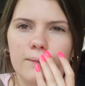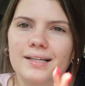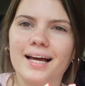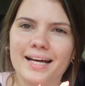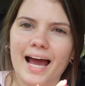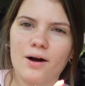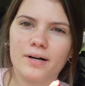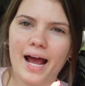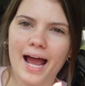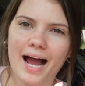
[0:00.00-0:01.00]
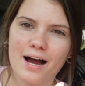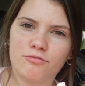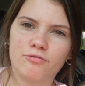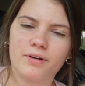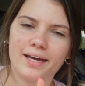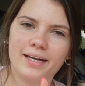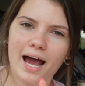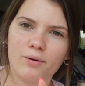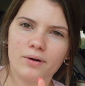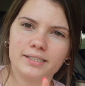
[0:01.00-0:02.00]
We're like an hour and a half, an
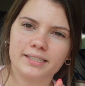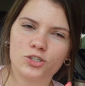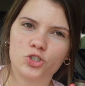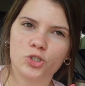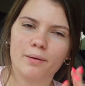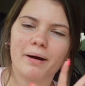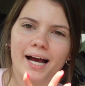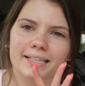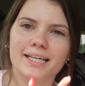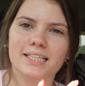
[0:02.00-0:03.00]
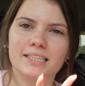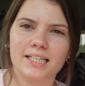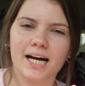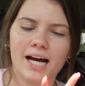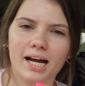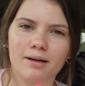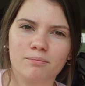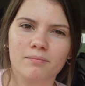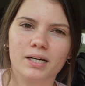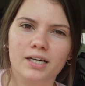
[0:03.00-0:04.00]
hour into this trip. I think it's time
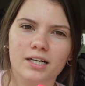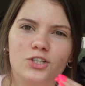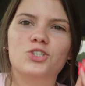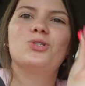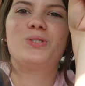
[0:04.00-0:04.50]
to